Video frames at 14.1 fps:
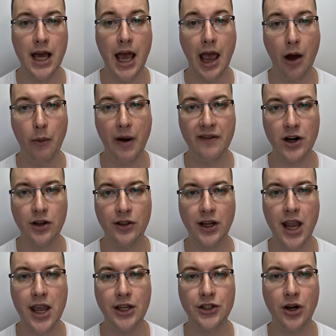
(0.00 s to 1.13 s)
However, the
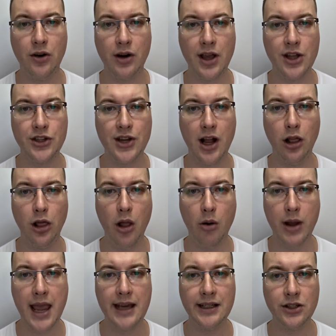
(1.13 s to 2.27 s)
key targets are
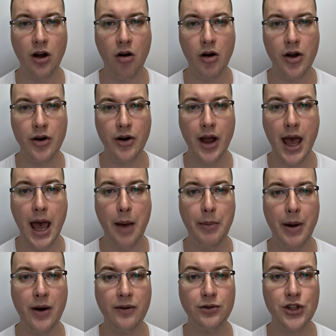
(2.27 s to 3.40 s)
located higher,
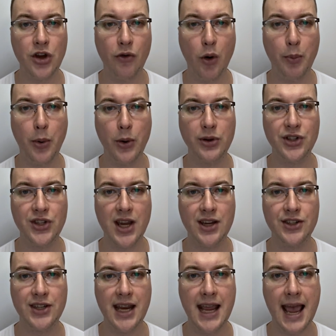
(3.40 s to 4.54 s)
about
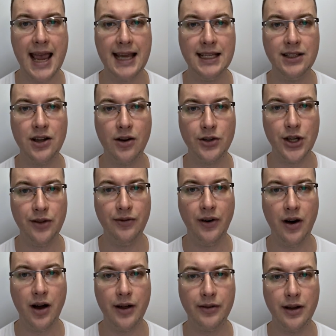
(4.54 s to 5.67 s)

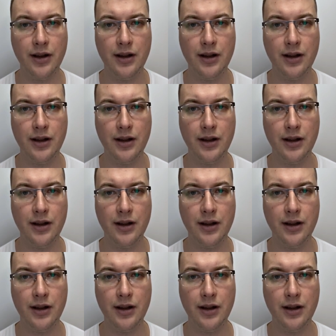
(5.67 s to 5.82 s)
0.6895.